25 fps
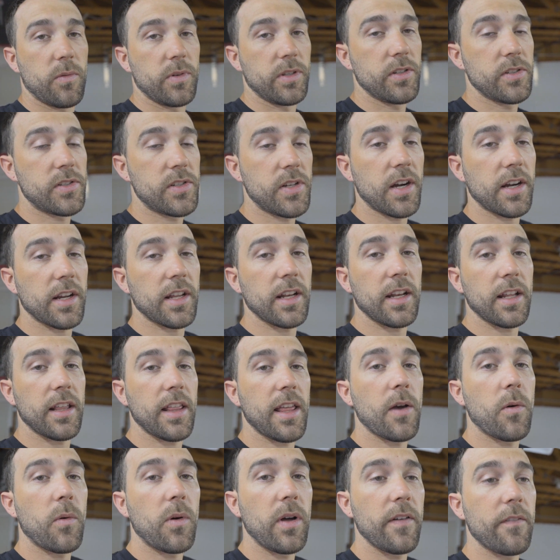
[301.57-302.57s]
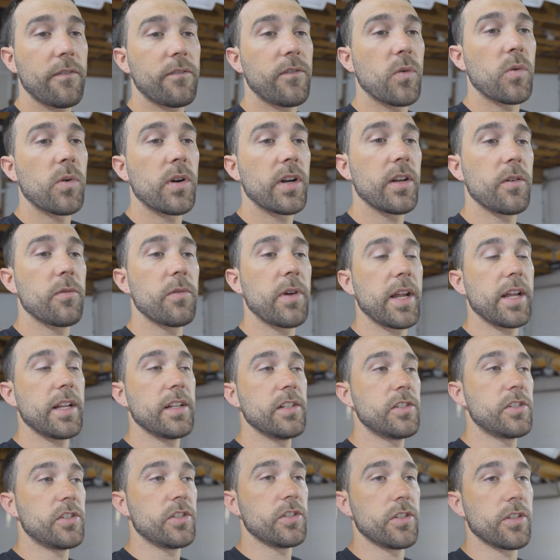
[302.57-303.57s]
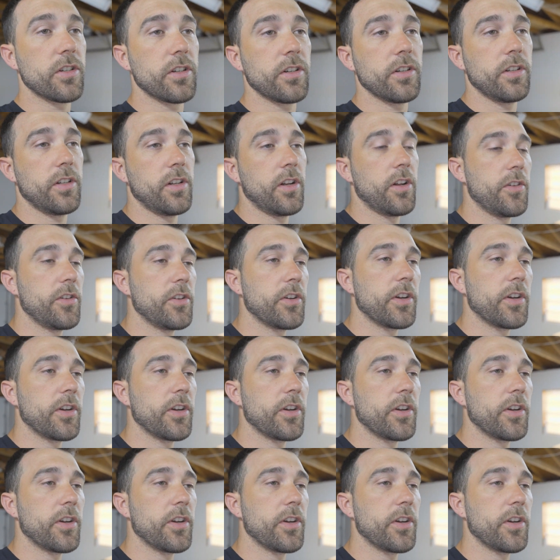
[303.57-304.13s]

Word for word: When you start getting in that 140 range, you're you know